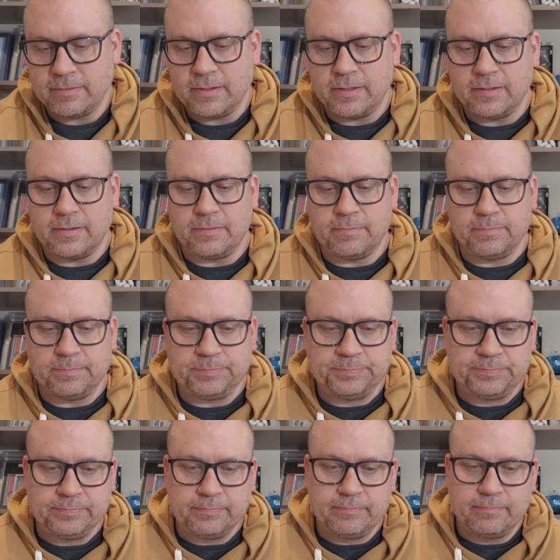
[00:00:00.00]
Um,
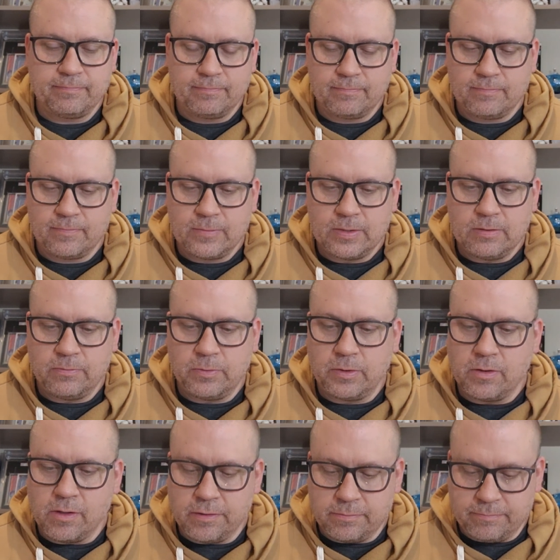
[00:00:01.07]
if we
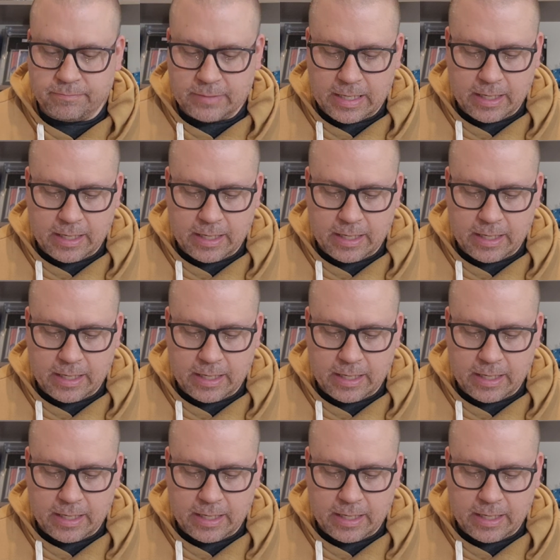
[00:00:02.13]
call them